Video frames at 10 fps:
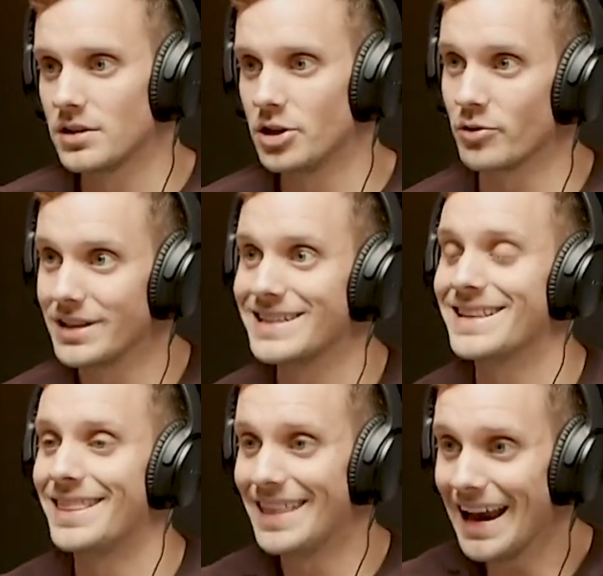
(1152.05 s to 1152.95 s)
You're at least
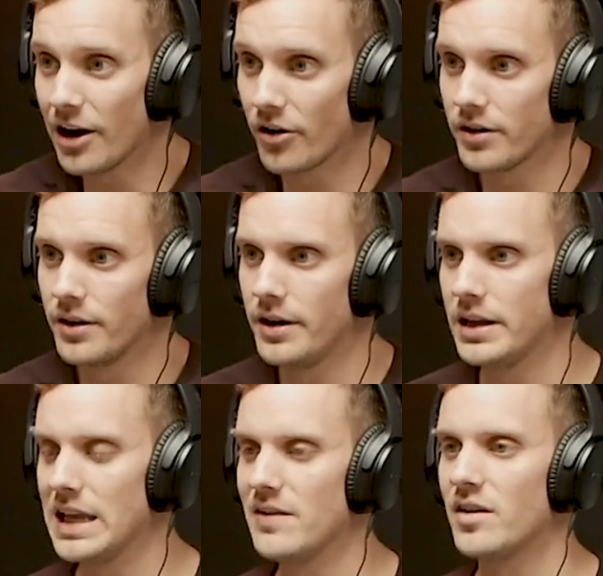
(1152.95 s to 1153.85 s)
there,
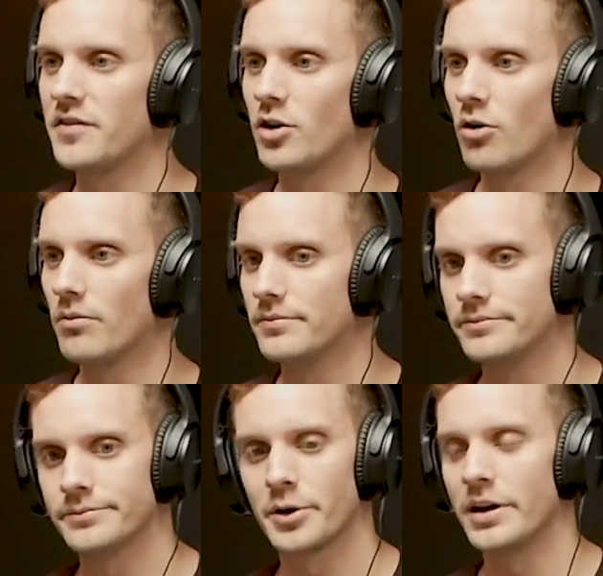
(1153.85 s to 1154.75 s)
even if you don't
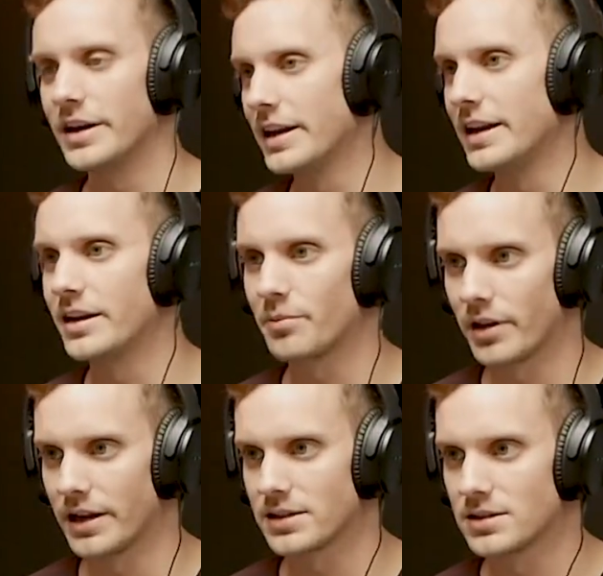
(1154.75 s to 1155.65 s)
put it into
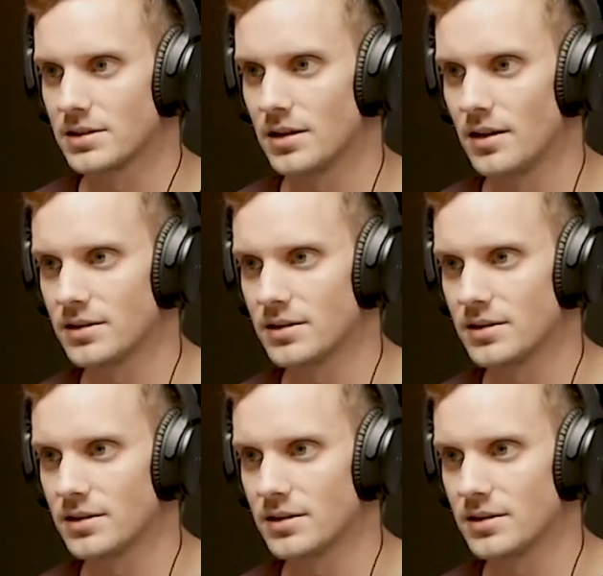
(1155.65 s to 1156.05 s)
place. Yeah.